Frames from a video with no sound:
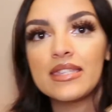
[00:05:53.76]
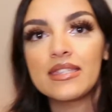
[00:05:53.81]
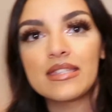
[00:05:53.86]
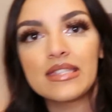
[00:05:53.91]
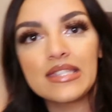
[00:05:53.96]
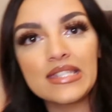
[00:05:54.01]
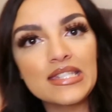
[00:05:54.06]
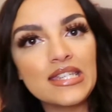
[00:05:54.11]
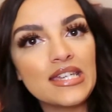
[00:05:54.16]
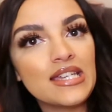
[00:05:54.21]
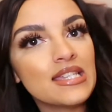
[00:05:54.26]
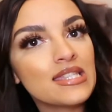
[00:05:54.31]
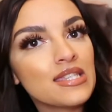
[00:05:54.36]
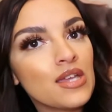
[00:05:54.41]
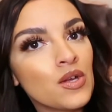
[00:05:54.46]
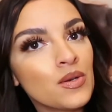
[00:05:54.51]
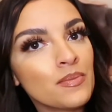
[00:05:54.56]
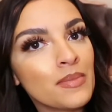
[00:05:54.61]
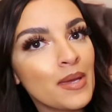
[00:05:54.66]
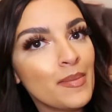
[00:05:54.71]
stays
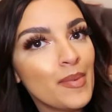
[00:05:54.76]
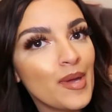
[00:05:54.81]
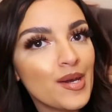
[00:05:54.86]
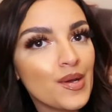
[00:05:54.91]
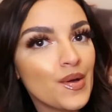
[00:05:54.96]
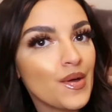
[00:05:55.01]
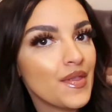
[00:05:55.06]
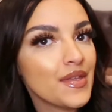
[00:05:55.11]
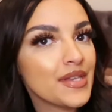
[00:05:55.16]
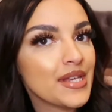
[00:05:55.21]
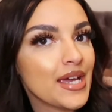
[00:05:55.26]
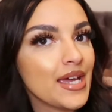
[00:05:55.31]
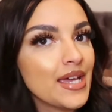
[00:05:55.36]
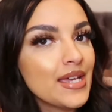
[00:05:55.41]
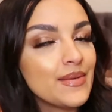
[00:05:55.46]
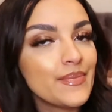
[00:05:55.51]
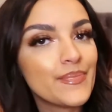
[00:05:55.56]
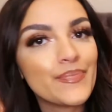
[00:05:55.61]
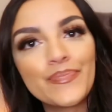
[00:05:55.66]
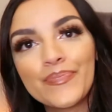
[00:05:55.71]
on my bed all the
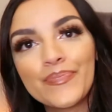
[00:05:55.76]
time.